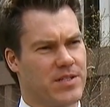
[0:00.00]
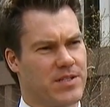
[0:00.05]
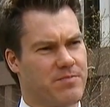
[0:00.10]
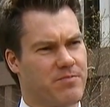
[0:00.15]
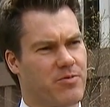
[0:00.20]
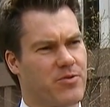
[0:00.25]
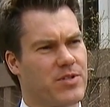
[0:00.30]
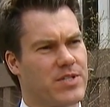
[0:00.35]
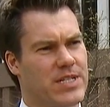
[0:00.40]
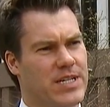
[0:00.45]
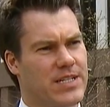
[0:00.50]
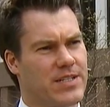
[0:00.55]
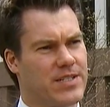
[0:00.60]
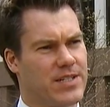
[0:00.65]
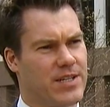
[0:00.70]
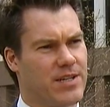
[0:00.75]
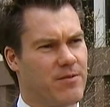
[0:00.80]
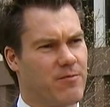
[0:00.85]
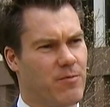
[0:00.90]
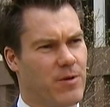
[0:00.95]
is
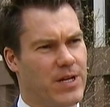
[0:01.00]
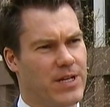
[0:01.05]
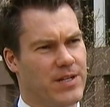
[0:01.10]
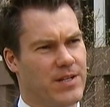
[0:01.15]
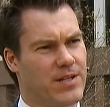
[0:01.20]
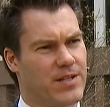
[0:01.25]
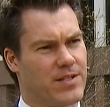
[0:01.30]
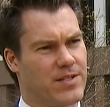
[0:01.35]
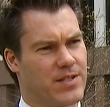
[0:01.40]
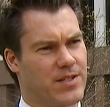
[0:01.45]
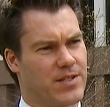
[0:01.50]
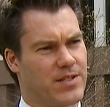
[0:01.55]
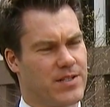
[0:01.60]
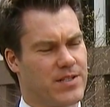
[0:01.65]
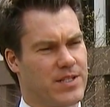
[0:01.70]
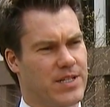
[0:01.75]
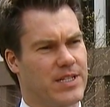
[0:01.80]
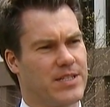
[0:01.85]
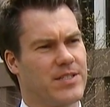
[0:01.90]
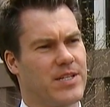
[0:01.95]
presenting
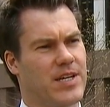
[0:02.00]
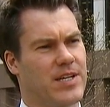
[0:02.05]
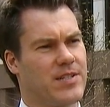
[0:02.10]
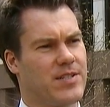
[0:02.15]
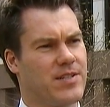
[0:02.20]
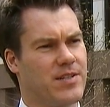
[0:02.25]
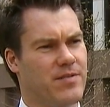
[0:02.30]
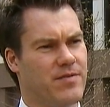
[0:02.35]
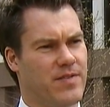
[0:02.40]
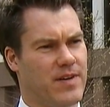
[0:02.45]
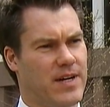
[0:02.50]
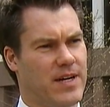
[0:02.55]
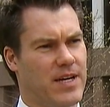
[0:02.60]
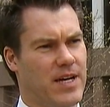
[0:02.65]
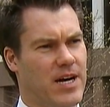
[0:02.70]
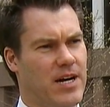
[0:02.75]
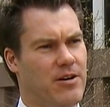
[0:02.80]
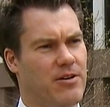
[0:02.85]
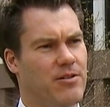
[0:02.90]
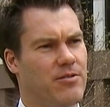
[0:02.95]
witnesses that testify
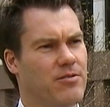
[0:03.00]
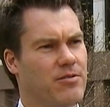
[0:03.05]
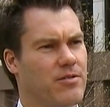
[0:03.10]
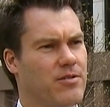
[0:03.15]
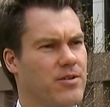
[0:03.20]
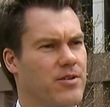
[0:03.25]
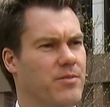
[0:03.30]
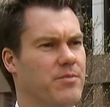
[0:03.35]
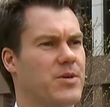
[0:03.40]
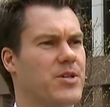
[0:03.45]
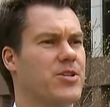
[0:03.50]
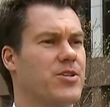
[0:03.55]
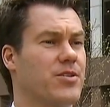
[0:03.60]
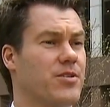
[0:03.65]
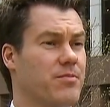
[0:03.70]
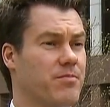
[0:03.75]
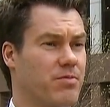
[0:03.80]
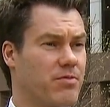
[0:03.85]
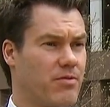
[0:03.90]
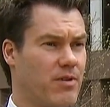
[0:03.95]
how
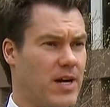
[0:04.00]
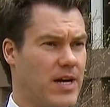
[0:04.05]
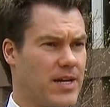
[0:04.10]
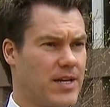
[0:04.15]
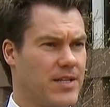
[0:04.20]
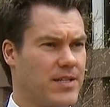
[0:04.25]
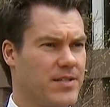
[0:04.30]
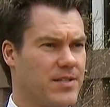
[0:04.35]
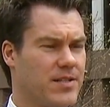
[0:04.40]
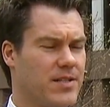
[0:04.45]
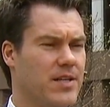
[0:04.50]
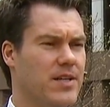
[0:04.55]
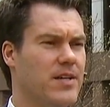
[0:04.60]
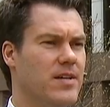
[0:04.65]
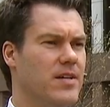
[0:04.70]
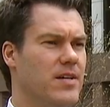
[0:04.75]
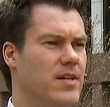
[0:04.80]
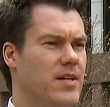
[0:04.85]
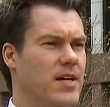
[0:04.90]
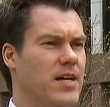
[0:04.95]
Commissioner Price
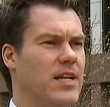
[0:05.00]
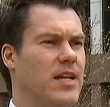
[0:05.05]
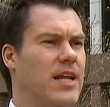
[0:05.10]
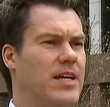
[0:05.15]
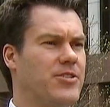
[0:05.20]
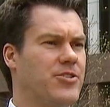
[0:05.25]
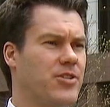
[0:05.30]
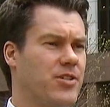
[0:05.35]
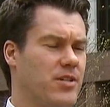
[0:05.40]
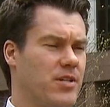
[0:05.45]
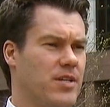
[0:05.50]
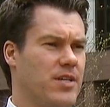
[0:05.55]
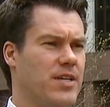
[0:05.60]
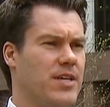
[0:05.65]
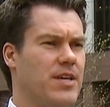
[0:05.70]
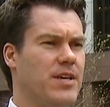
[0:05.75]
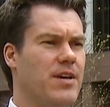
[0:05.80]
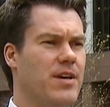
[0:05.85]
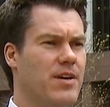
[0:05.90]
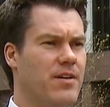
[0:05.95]

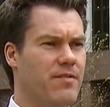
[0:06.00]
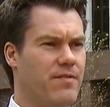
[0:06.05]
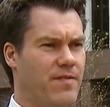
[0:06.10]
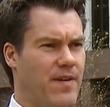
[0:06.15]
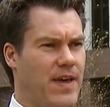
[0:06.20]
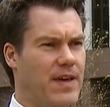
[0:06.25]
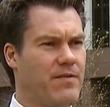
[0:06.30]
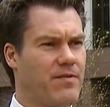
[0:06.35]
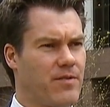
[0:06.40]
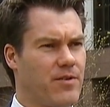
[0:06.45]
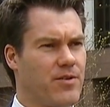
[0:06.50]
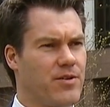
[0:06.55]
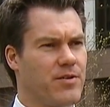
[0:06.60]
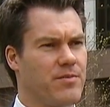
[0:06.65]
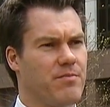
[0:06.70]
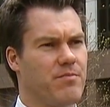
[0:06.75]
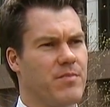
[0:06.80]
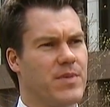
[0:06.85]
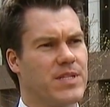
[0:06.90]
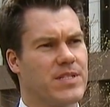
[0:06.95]
allegedly favored
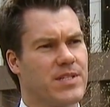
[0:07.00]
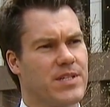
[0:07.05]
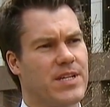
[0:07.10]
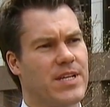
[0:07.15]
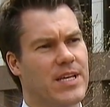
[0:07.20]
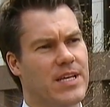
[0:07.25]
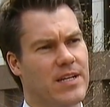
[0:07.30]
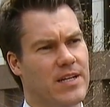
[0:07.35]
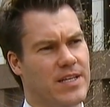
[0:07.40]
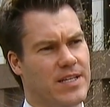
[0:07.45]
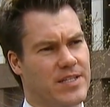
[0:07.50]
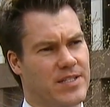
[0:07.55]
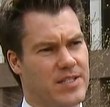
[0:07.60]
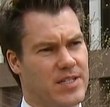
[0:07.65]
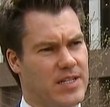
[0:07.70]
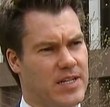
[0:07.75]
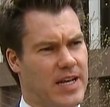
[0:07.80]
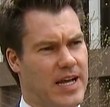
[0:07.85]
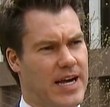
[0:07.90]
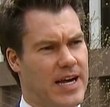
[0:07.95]
Ms. Nealy's
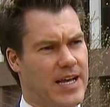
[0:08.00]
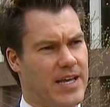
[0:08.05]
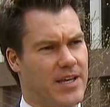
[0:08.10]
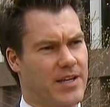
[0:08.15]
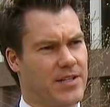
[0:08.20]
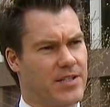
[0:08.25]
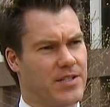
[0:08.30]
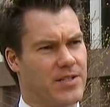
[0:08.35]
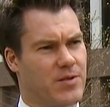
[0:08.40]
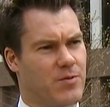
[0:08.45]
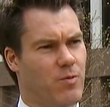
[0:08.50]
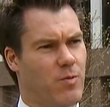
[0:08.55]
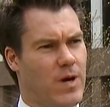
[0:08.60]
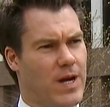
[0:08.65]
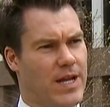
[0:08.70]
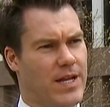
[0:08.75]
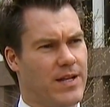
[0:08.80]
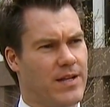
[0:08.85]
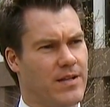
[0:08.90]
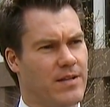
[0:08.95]
clients
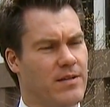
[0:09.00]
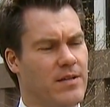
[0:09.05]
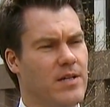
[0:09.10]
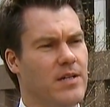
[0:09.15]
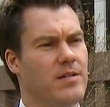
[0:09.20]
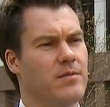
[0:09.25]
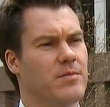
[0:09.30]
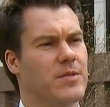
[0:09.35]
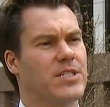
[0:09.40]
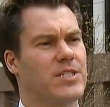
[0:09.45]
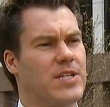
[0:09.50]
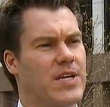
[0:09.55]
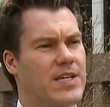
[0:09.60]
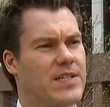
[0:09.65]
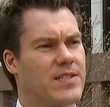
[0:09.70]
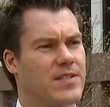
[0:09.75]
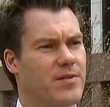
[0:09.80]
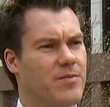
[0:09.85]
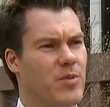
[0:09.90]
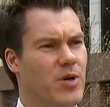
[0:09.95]
when the
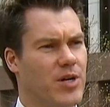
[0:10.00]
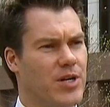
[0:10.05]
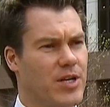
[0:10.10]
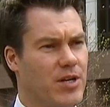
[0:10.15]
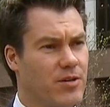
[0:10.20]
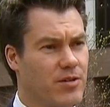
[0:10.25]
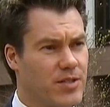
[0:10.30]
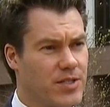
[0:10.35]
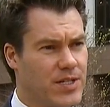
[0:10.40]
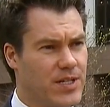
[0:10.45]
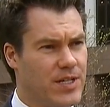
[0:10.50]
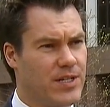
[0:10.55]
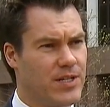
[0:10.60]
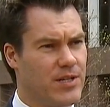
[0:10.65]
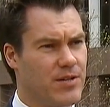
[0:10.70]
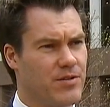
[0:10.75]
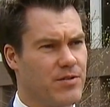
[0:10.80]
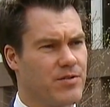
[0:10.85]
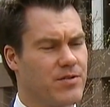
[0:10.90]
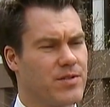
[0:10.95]
testimony
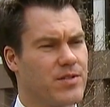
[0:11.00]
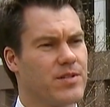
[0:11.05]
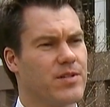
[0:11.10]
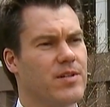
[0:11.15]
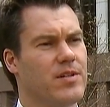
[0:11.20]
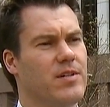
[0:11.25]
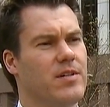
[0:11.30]
continues